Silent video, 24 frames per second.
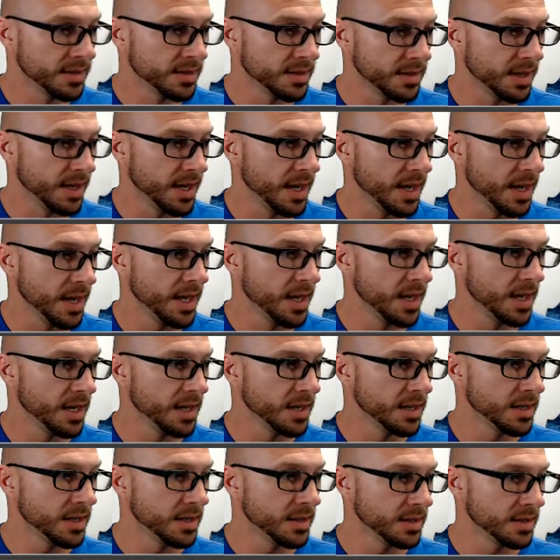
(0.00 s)
and
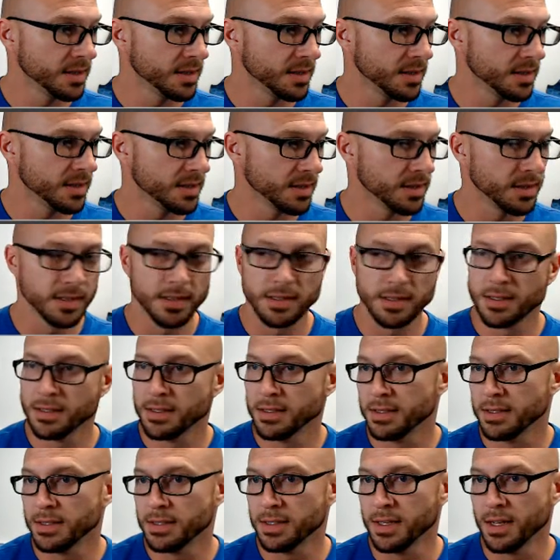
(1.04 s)

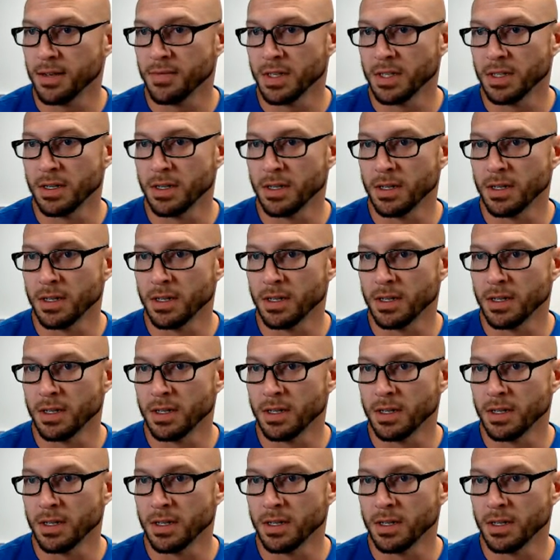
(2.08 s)
7.